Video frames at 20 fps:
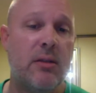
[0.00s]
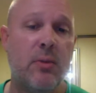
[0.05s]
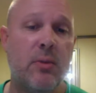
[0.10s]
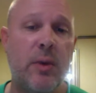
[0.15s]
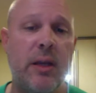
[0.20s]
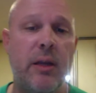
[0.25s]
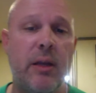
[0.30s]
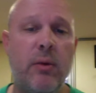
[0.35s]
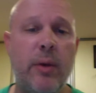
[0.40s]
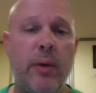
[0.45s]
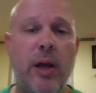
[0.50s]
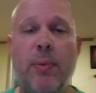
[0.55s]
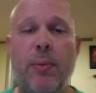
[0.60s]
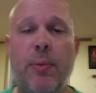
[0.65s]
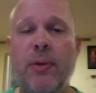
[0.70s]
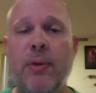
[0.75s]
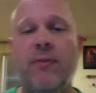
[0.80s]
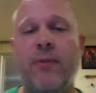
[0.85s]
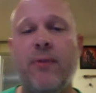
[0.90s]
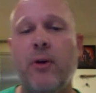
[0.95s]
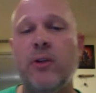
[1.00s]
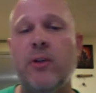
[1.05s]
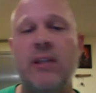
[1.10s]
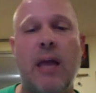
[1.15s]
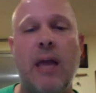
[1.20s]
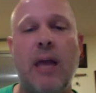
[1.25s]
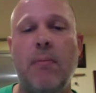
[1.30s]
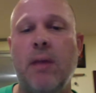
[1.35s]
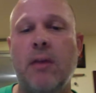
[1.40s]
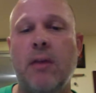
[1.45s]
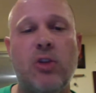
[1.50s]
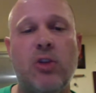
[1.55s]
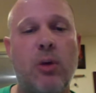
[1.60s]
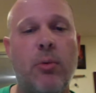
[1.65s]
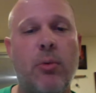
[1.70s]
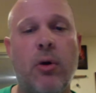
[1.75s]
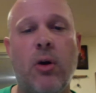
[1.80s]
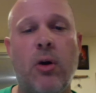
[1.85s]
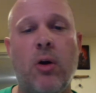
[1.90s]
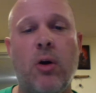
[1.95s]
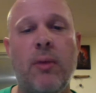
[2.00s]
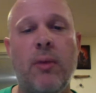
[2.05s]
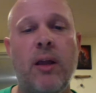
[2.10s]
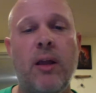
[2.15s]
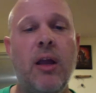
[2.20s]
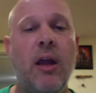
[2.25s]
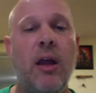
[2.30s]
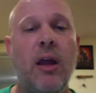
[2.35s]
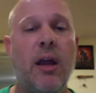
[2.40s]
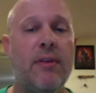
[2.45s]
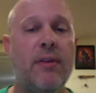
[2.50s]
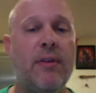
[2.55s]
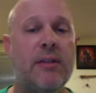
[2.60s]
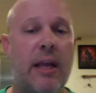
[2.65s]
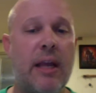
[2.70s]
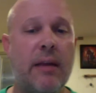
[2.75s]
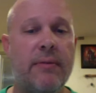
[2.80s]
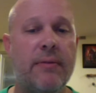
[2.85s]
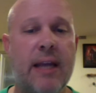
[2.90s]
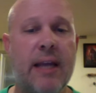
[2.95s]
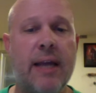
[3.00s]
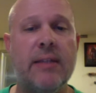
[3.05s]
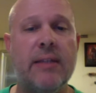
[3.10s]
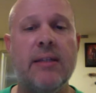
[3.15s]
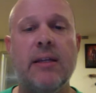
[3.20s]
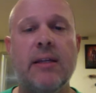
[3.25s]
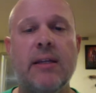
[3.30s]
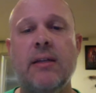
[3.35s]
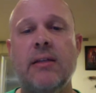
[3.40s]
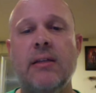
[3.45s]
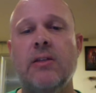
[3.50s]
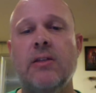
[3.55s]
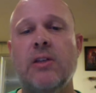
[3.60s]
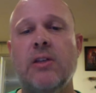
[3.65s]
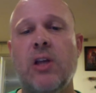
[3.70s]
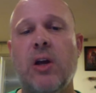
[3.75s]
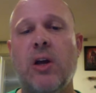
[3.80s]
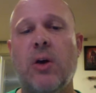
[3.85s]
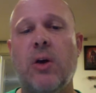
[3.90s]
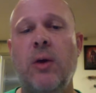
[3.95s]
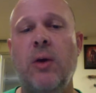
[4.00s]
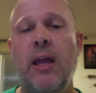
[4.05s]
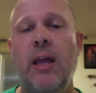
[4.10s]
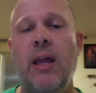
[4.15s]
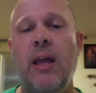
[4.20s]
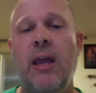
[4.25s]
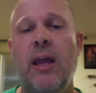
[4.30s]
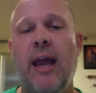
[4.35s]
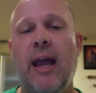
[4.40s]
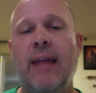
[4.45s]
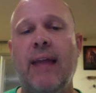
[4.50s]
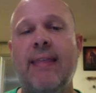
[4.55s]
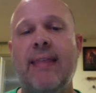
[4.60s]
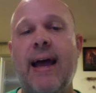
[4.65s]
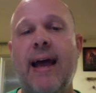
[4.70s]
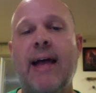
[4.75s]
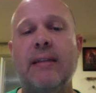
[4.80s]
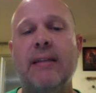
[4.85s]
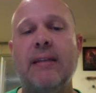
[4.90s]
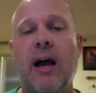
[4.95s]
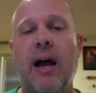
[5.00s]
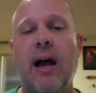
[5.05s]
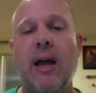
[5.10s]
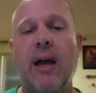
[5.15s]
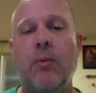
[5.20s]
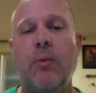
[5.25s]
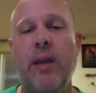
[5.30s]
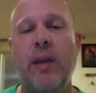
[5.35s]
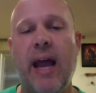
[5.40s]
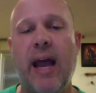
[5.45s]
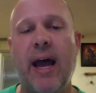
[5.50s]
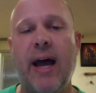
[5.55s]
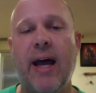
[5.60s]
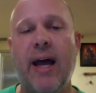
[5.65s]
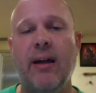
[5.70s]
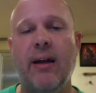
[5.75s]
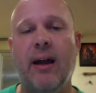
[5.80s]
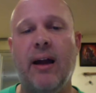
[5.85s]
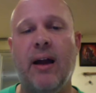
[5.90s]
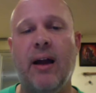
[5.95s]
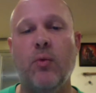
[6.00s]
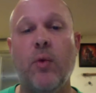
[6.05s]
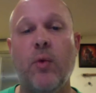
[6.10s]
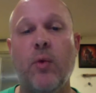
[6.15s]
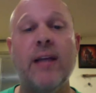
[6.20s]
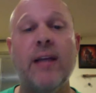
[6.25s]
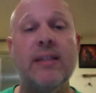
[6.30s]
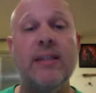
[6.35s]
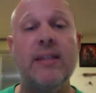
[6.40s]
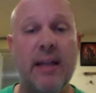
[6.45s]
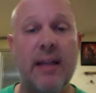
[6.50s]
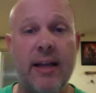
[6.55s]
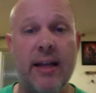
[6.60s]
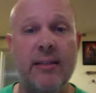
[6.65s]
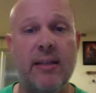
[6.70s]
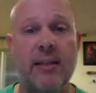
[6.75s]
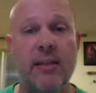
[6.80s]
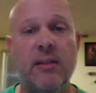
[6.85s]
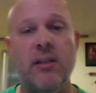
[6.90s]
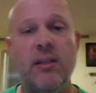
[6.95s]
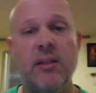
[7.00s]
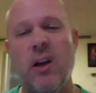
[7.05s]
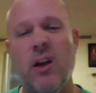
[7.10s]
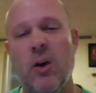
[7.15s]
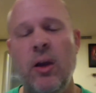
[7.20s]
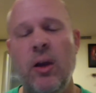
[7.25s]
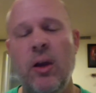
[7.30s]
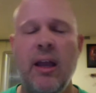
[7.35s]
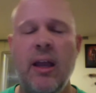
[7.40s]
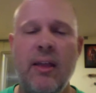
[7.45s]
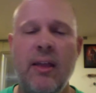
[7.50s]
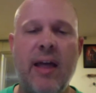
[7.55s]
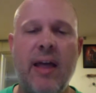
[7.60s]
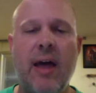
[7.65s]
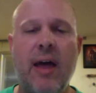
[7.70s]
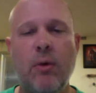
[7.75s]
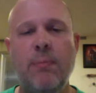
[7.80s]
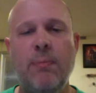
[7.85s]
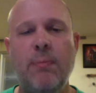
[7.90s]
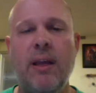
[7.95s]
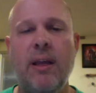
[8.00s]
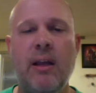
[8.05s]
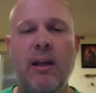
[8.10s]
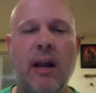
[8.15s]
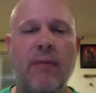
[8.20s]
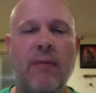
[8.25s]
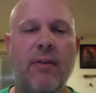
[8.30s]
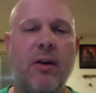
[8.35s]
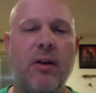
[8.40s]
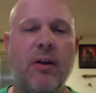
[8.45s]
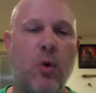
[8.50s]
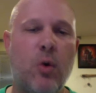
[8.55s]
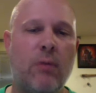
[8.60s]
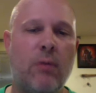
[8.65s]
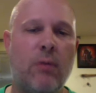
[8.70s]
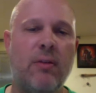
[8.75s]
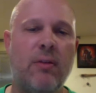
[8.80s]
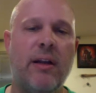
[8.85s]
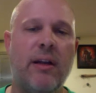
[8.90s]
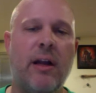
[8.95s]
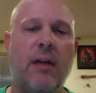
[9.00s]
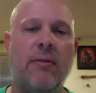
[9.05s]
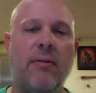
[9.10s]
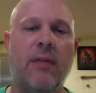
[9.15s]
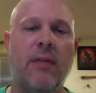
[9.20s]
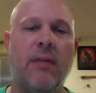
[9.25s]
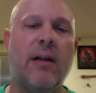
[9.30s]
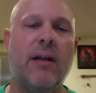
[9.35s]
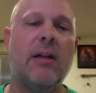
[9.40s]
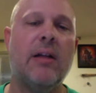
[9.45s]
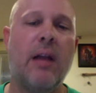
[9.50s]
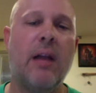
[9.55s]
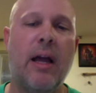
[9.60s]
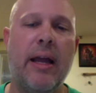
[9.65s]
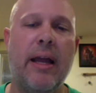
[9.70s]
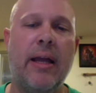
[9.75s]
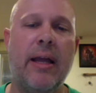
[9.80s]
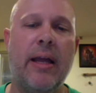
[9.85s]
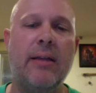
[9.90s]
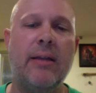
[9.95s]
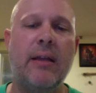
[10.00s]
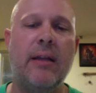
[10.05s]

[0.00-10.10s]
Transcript: We opened the first gay men sober home in the state of Texas, and so at that time we had residents, and so that would be kind of the equivalent of a client.